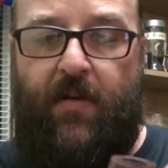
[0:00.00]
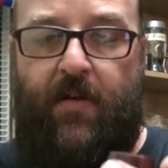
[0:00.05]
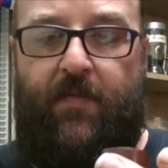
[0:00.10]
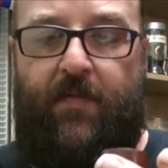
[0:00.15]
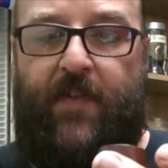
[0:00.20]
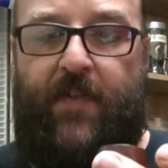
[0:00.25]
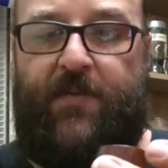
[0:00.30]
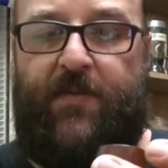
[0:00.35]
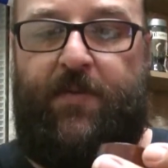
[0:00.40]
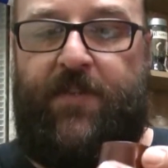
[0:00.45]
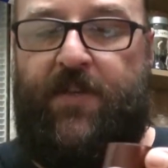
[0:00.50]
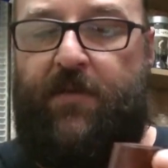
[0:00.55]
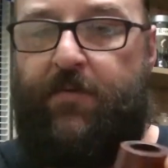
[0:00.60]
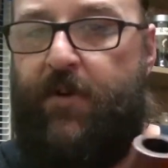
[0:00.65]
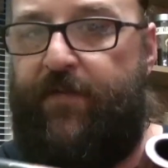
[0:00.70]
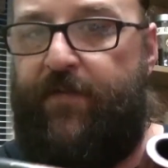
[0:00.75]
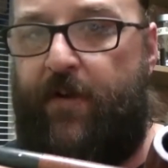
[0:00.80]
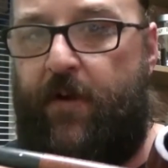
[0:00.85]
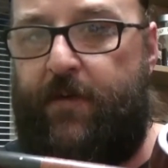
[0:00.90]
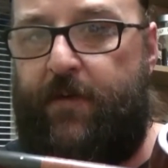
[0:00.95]
This was a
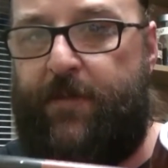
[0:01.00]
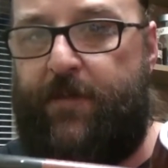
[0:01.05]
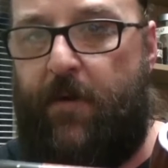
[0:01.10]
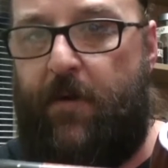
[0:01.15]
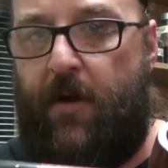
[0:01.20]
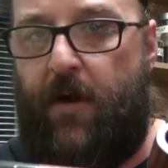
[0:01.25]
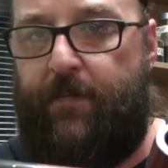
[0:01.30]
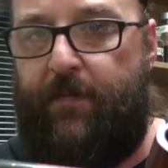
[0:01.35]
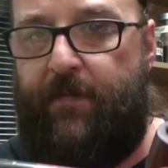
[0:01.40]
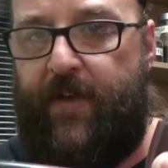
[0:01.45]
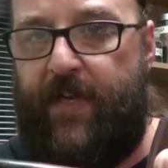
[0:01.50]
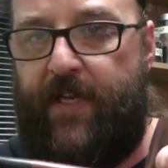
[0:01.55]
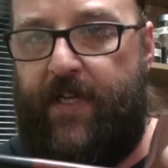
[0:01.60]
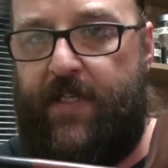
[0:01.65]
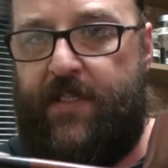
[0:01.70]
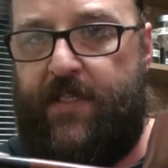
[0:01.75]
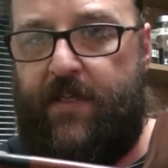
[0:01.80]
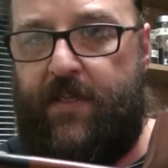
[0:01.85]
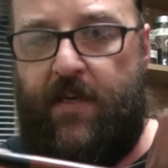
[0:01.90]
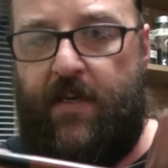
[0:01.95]
refurbished pipe of
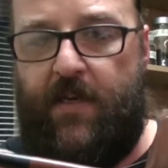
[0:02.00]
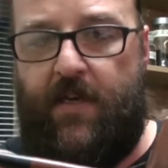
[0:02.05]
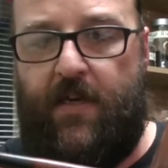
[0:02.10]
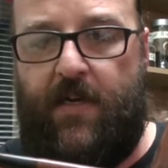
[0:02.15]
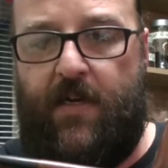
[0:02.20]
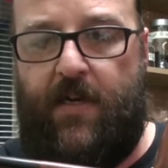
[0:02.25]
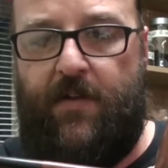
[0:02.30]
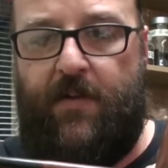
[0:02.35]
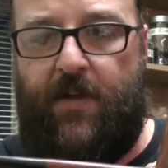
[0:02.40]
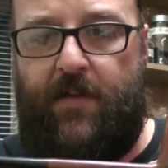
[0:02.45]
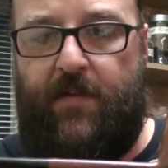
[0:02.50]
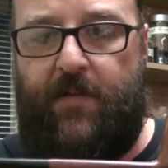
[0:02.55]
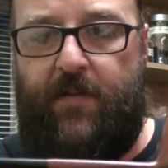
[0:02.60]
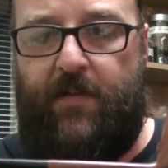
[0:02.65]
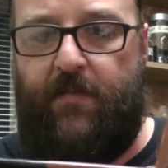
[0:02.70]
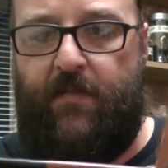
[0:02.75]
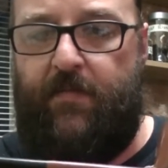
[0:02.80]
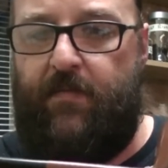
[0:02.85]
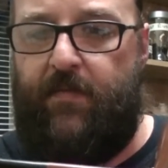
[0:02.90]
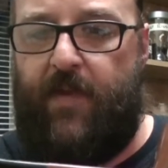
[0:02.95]
his
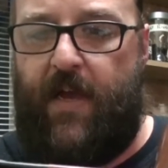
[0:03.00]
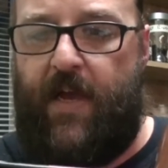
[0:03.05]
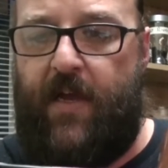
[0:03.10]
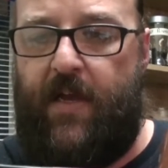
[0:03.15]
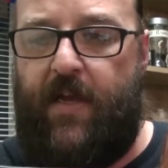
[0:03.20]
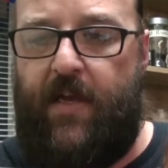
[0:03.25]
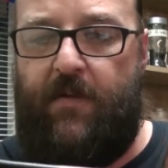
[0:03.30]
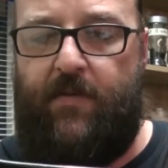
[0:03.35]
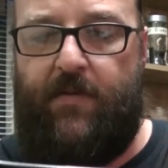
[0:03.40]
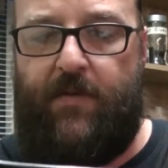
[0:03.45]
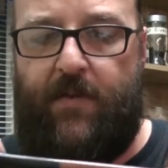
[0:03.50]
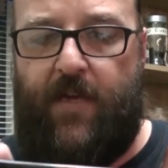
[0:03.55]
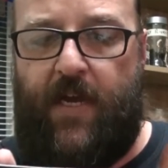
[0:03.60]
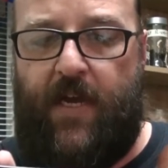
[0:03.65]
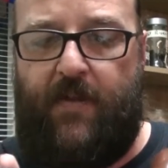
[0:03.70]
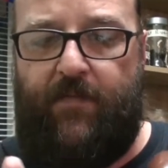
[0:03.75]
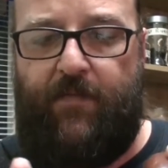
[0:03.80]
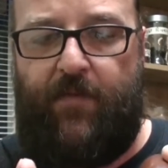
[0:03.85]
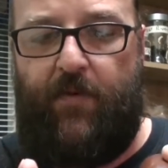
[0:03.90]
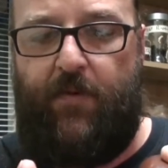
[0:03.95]
that he
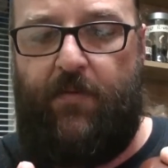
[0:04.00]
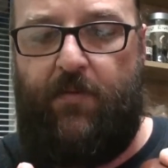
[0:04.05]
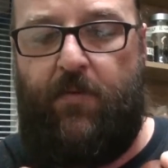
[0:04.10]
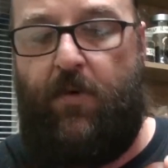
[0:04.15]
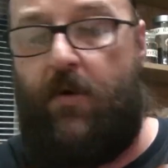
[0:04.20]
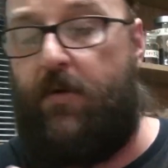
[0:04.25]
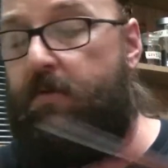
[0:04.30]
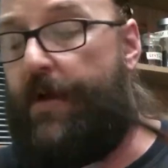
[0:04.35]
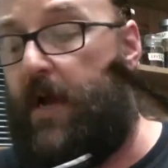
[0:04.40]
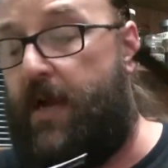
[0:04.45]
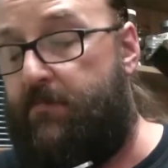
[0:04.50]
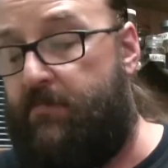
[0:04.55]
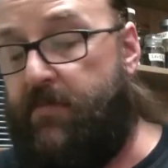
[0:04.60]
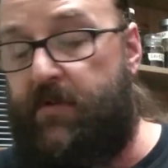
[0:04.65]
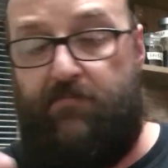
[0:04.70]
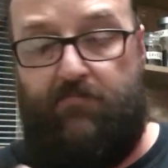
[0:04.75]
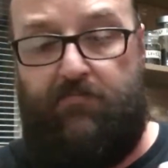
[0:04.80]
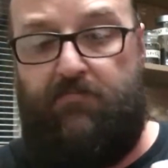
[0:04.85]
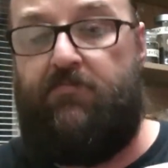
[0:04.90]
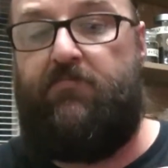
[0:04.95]
had for, well, had
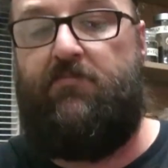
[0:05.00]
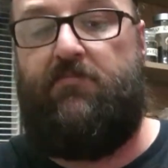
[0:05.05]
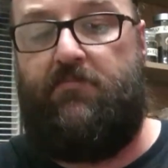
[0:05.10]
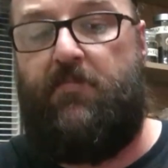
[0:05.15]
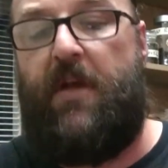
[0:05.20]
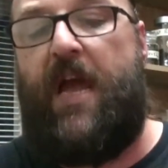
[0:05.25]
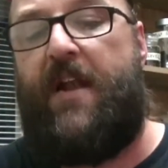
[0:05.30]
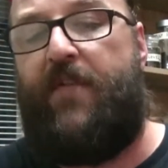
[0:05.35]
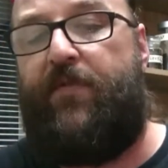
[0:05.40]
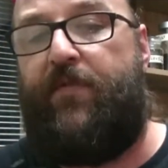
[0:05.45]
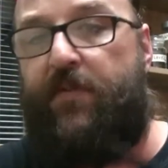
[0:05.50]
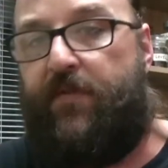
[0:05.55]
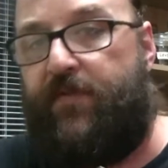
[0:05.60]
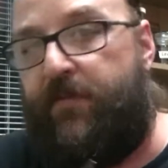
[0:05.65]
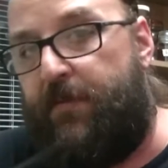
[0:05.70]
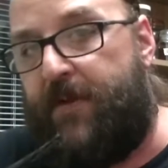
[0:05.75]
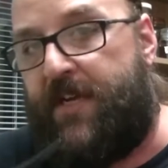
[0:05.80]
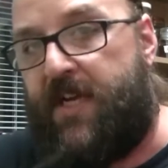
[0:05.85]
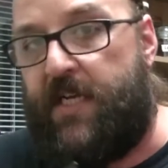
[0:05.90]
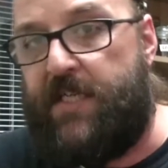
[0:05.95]
it for
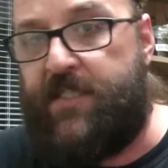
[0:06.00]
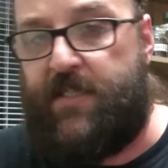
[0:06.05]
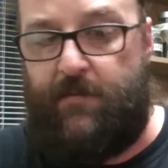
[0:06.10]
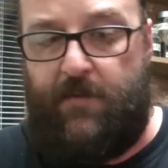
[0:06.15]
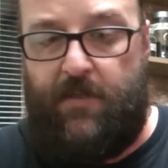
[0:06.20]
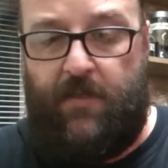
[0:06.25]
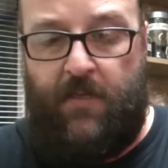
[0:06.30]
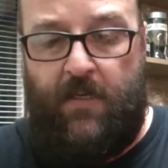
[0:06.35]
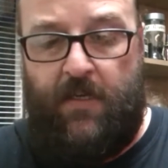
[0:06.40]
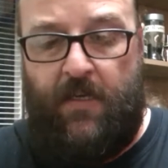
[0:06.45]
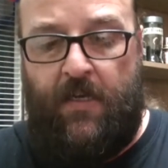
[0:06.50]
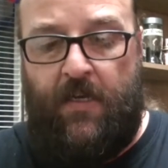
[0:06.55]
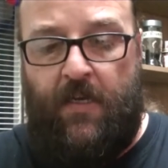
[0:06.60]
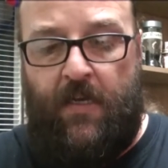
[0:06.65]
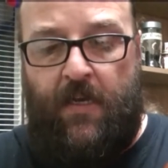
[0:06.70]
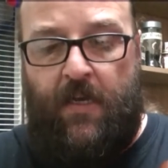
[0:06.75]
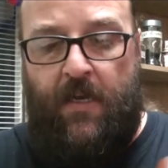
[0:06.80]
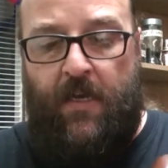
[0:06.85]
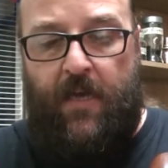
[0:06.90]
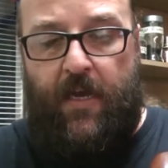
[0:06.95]
from a customer,
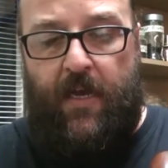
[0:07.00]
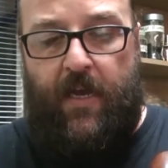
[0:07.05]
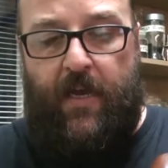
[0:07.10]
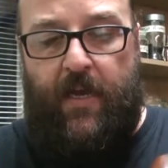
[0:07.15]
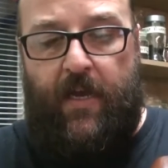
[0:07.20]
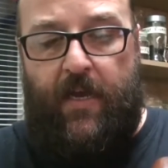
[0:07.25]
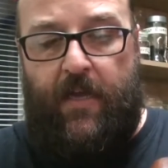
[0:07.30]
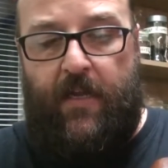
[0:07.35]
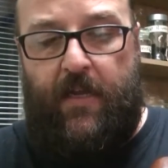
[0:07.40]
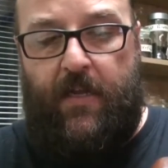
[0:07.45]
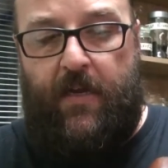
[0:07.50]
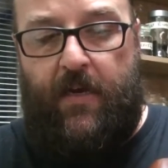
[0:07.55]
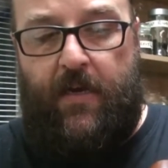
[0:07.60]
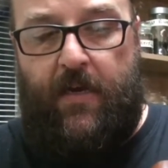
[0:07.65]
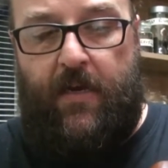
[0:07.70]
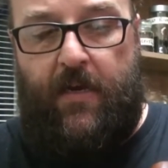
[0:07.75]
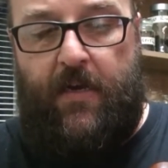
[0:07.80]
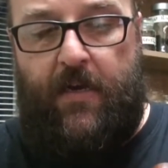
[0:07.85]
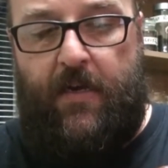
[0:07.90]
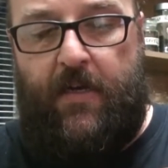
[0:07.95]
and
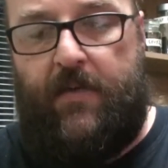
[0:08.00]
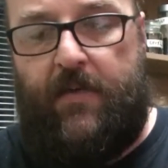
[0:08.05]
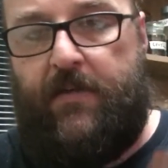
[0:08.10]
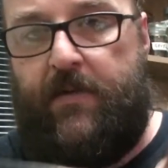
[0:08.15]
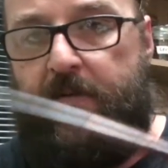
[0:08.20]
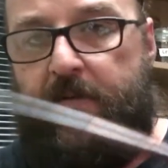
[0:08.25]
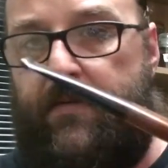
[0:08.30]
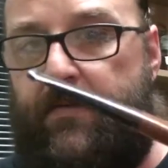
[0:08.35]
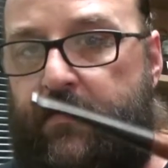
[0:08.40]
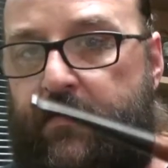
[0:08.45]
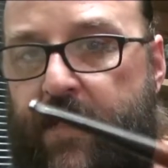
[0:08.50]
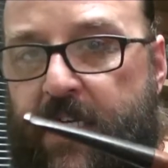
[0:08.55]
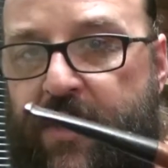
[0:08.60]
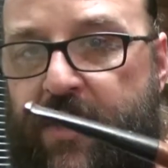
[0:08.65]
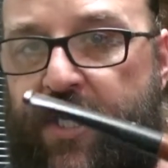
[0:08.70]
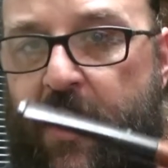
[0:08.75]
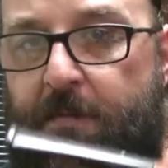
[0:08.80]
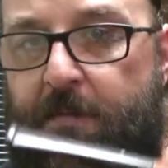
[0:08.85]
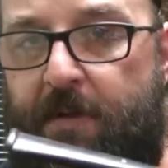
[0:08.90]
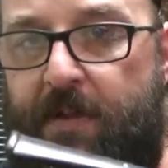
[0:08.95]
he
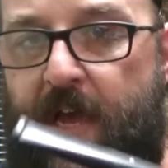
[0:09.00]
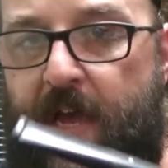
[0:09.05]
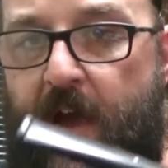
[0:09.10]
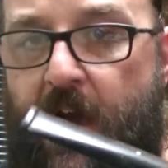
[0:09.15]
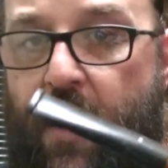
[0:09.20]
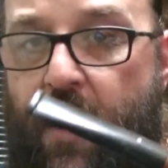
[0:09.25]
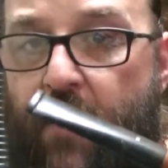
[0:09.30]
showed me that.